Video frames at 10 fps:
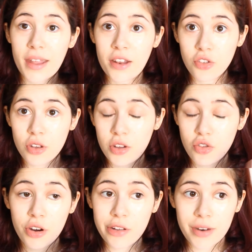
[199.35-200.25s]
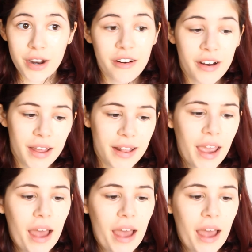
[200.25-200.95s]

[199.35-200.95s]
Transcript: it dries very quickly,